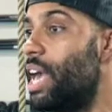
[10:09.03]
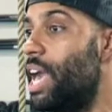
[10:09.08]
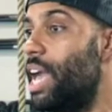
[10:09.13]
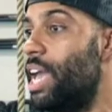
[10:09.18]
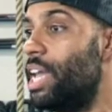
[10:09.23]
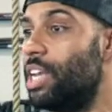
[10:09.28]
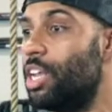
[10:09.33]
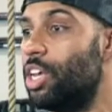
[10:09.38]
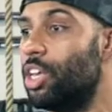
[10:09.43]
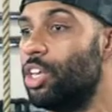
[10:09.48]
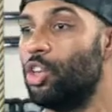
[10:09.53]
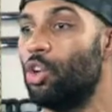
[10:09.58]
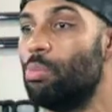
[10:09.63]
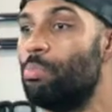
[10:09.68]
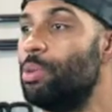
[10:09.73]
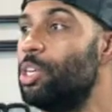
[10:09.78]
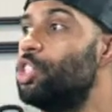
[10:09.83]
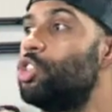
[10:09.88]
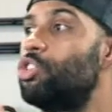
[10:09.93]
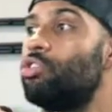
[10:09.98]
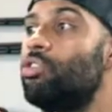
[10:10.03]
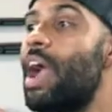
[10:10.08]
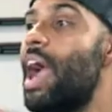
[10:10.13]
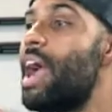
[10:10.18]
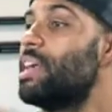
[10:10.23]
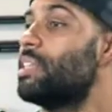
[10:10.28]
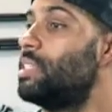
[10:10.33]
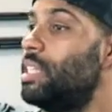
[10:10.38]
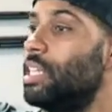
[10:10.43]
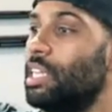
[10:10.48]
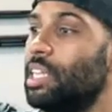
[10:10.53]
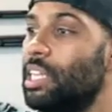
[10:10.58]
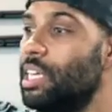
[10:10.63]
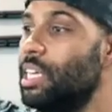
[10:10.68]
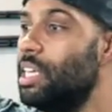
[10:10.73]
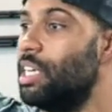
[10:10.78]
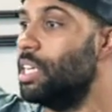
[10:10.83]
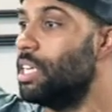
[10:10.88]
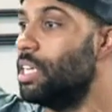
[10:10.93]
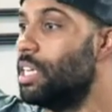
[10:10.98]
And you'll be
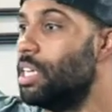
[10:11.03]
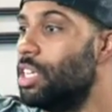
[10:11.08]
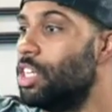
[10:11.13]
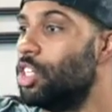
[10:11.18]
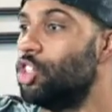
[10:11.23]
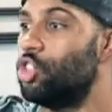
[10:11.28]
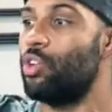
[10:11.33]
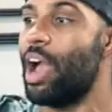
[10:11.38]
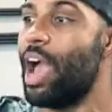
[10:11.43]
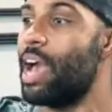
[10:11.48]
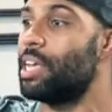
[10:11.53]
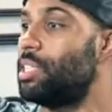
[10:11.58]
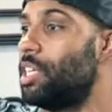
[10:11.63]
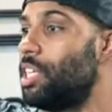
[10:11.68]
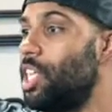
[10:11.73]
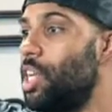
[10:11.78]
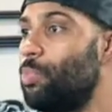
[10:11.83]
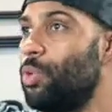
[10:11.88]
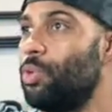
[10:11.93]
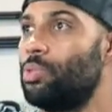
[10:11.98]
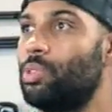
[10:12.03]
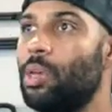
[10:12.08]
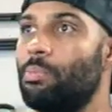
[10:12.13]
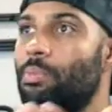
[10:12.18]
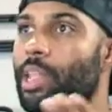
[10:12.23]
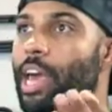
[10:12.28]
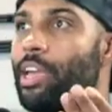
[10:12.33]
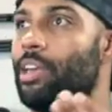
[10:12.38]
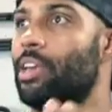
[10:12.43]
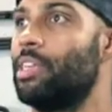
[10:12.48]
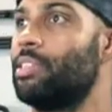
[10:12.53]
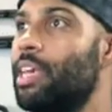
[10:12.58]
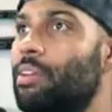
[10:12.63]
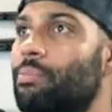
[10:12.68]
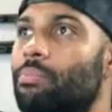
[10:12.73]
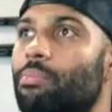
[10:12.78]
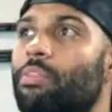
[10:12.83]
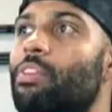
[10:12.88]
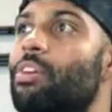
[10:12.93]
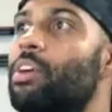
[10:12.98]
drastically improved. Something like, it's
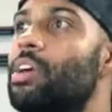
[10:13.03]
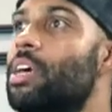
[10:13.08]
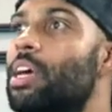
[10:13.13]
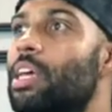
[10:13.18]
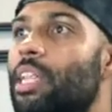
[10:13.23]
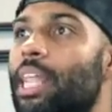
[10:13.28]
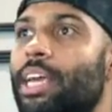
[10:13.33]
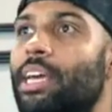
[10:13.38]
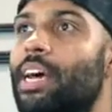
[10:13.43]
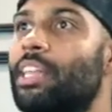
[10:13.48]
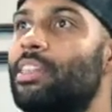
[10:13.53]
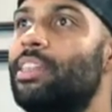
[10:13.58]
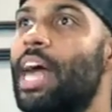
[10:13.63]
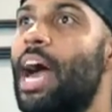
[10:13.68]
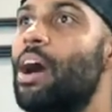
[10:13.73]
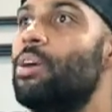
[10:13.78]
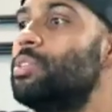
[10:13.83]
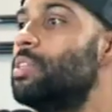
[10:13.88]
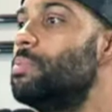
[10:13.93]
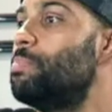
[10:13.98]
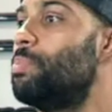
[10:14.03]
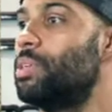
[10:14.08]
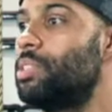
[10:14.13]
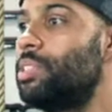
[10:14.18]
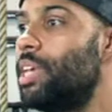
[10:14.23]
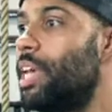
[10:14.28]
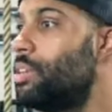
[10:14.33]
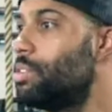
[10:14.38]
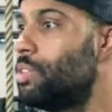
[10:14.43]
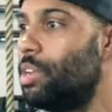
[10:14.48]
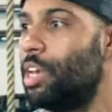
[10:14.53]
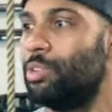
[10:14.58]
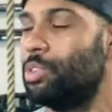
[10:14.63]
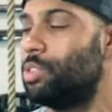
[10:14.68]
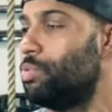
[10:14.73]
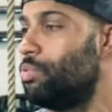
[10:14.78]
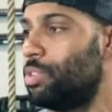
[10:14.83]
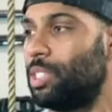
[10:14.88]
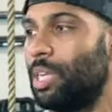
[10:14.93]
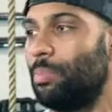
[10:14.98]
like 1,000%. It
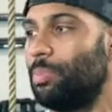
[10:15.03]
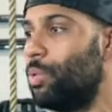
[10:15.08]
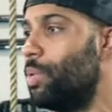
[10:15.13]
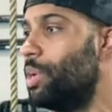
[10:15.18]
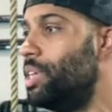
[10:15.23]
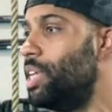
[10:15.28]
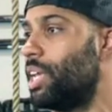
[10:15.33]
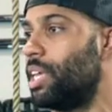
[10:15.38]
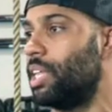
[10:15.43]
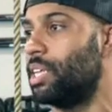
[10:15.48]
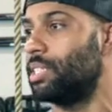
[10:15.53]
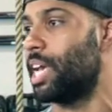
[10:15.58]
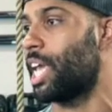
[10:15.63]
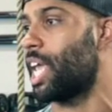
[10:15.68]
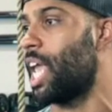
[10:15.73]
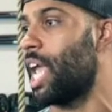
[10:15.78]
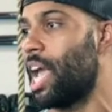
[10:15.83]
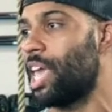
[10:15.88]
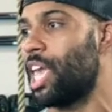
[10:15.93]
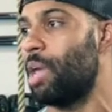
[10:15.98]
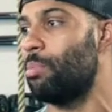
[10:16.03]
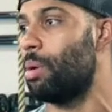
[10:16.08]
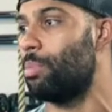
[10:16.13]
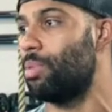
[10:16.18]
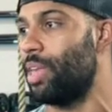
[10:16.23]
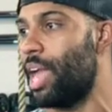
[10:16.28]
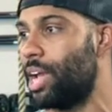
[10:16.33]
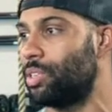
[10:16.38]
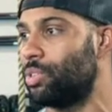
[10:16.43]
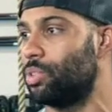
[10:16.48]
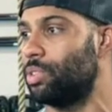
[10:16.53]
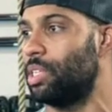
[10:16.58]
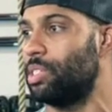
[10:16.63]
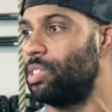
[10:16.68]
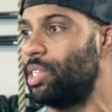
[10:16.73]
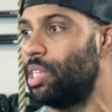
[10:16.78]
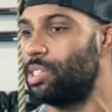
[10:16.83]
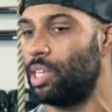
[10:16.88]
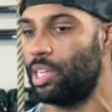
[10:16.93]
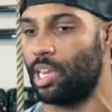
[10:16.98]
was something ridiculous. I can't remember the actual
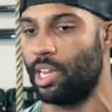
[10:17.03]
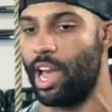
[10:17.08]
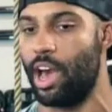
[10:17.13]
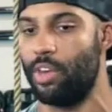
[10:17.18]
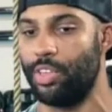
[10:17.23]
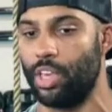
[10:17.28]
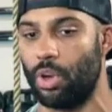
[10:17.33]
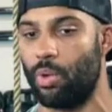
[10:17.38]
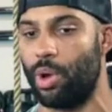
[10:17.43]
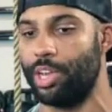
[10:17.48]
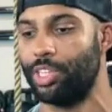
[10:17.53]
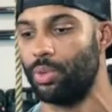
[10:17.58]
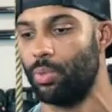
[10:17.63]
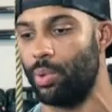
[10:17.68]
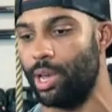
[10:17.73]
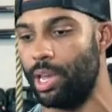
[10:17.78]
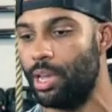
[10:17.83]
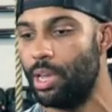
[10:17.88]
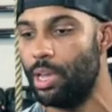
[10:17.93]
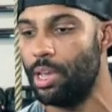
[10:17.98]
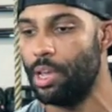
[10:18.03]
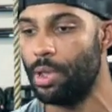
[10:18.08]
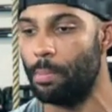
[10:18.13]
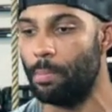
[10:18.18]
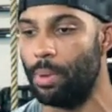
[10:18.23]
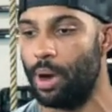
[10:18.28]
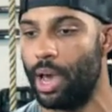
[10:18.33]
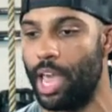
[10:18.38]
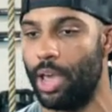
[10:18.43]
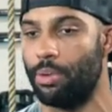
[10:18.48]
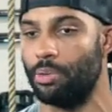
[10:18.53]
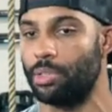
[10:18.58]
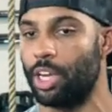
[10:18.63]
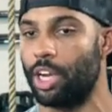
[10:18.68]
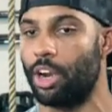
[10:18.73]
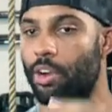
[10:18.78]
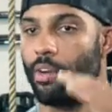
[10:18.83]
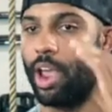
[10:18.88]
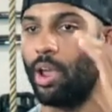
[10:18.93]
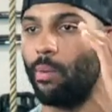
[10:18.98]
statistic and how the equation went, but it was a
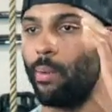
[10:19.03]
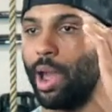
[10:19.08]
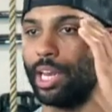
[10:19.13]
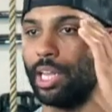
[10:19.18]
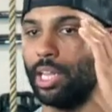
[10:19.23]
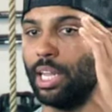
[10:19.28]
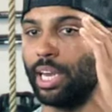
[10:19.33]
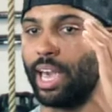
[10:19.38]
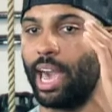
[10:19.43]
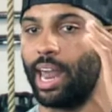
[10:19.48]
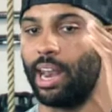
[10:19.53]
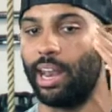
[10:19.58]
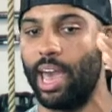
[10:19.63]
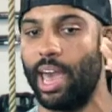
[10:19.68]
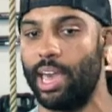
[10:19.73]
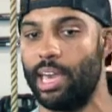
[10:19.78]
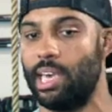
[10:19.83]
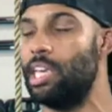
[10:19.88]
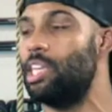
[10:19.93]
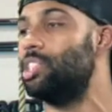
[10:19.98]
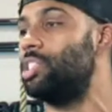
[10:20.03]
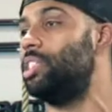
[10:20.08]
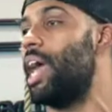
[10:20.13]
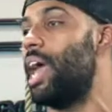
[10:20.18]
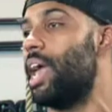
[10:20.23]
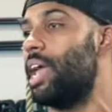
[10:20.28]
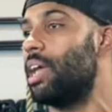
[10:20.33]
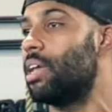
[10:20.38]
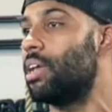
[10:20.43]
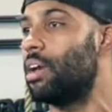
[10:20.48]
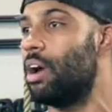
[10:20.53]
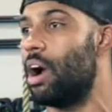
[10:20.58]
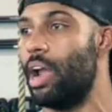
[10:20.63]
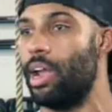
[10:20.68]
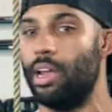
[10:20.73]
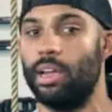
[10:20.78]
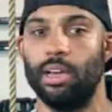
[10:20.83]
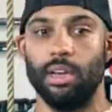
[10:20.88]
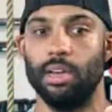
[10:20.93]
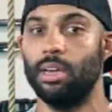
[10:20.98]
great way to look at it that each day, all
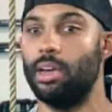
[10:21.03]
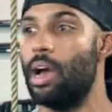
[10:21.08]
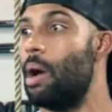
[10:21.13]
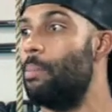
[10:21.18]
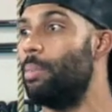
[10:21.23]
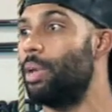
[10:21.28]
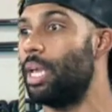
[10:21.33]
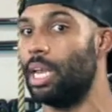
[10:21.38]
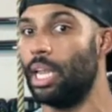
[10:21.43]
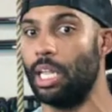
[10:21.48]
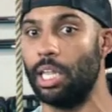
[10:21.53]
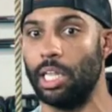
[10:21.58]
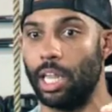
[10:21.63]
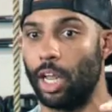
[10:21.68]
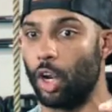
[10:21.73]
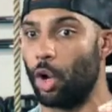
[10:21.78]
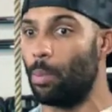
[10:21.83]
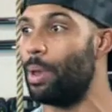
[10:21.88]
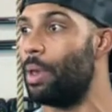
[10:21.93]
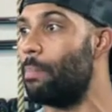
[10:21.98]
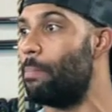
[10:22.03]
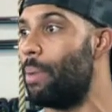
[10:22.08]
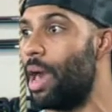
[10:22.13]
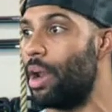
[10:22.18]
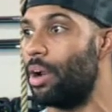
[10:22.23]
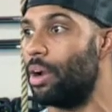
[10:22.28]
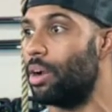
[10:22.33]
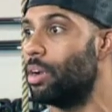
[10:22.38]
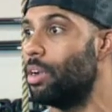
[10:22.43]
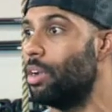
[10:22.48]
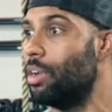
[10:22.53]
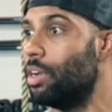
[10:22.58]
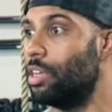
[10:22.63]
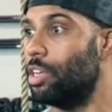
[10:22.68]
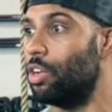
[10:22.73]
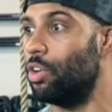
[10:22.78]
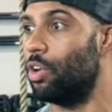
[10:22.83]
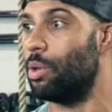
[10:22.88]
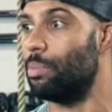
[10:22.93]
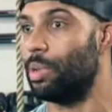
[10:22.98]
right, I'm gonna get a little bit better.
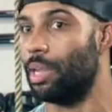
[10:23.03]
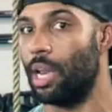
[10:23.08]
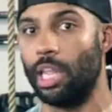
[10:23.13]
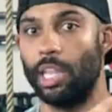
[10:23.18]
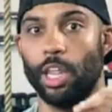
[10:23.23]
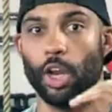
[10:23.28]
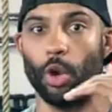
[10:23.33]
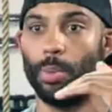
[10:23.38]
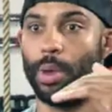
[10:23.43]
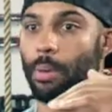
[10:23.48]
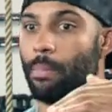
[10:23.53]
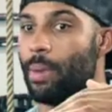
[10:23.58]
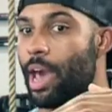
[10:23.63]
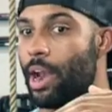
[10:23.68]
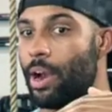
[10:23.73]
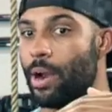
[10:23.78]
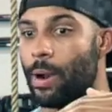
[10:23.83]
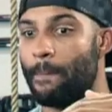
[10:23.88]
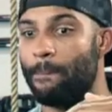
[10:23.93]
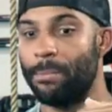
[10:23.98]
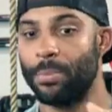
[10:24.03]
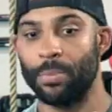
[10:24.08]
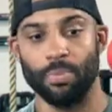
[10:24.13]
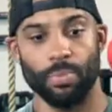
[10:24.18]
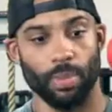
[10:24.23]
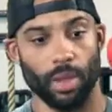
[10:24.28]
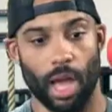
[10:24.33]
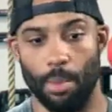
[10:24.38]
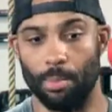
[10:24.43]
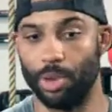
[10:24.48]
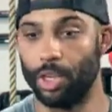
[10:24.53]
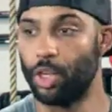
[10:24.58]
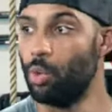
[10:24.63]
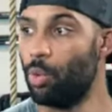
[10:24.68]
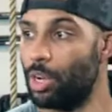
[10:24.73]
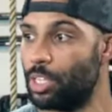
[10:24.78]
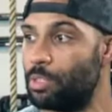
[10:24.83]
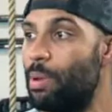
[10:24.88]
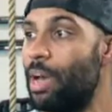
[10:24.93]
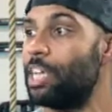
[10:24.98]
You know what I mean? A little bit better. I'm gonna do
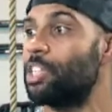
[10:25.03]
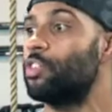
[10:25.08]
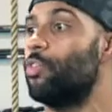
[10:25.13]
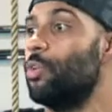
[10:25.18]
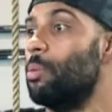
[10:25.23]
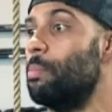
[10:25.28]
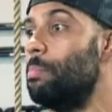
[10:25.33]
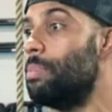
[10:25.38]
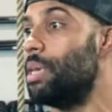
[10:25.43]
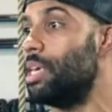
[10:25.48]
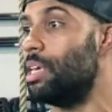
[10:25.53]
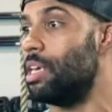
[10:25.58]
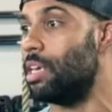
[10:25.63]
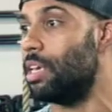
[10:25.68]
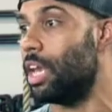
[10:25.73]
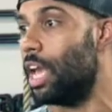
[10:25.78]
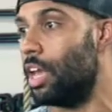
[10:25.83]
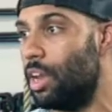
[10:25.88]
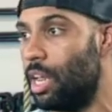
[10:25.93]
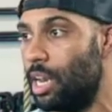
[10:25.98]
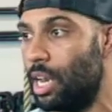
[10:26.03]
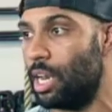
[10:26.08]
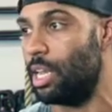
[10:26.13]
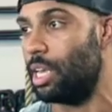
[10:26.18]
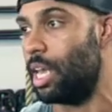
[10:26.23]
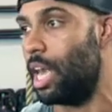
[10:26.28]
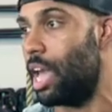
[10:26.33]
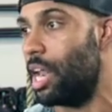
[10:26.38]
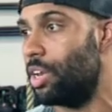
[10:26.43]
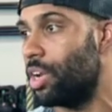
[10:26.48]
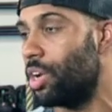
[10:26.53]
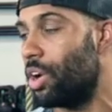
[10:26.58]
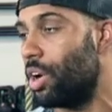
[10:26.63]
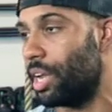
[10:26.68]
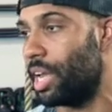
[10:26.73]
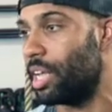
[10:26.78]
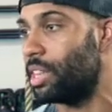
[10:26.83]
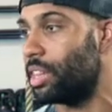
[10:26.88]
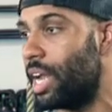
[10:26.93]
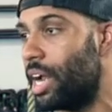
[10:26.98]
what's best for me, and then in the end, you're
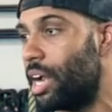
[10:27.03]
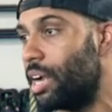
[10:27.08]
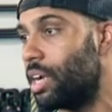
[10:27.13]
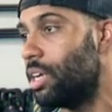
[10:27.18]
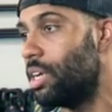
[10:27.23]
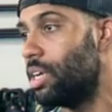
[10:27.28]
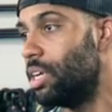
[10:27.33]
gonna get there.